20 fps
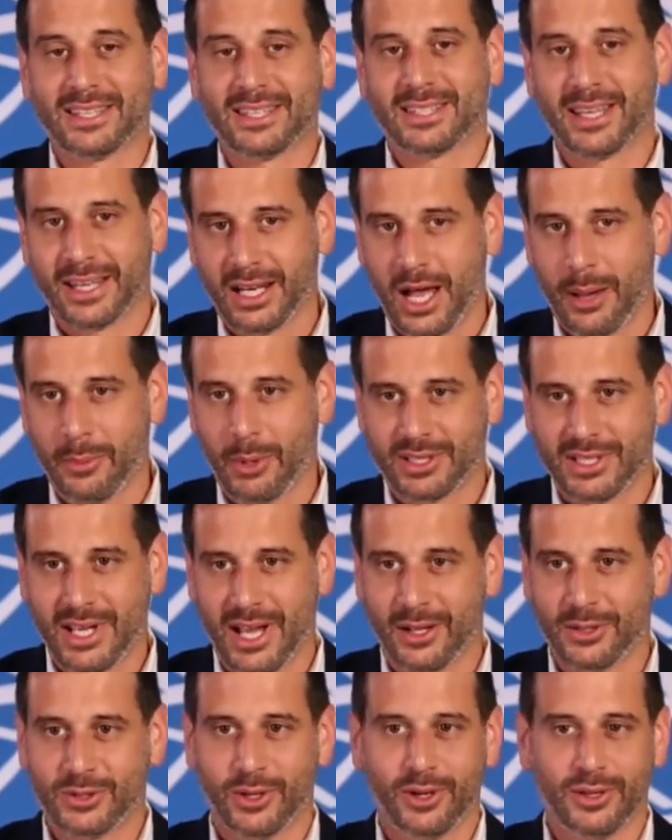economic
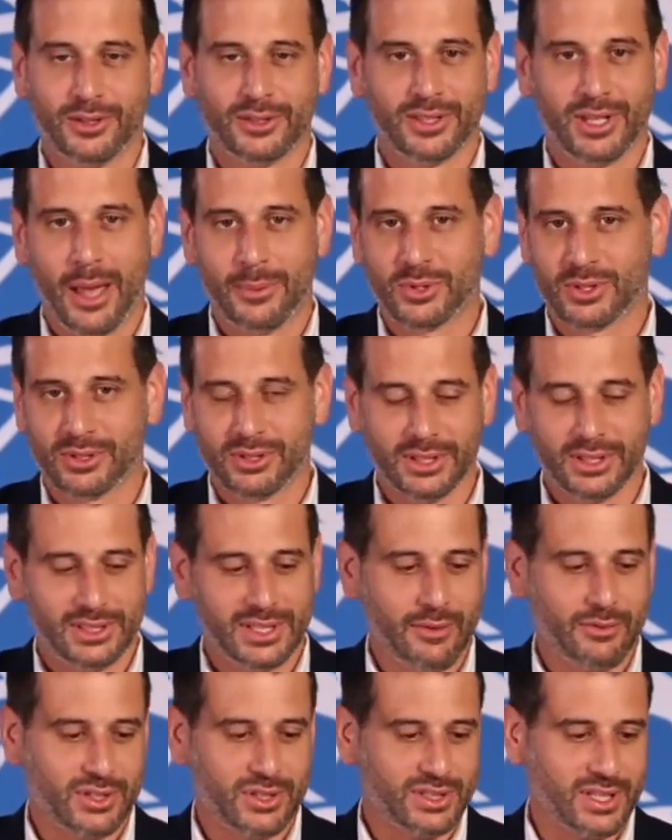downturn absolutely
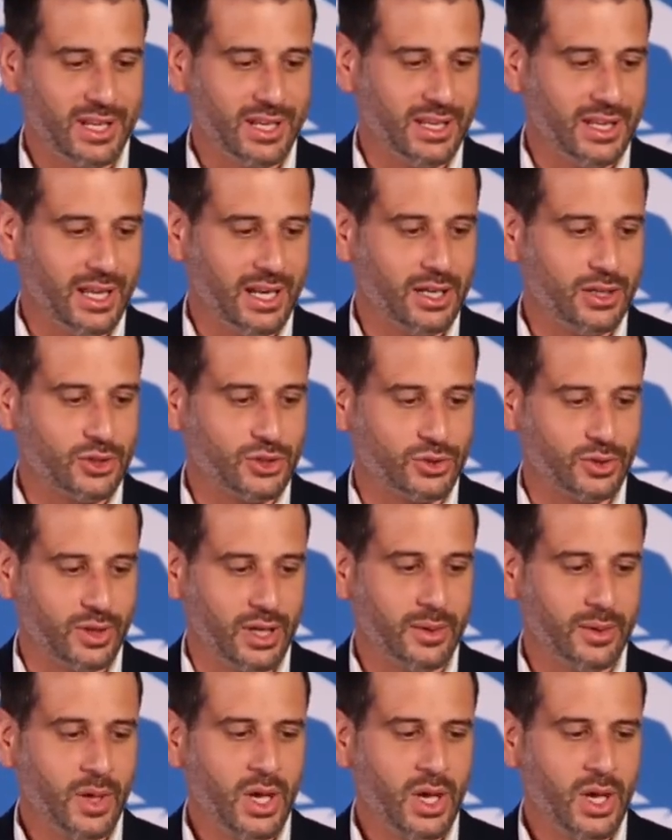devastated that industry.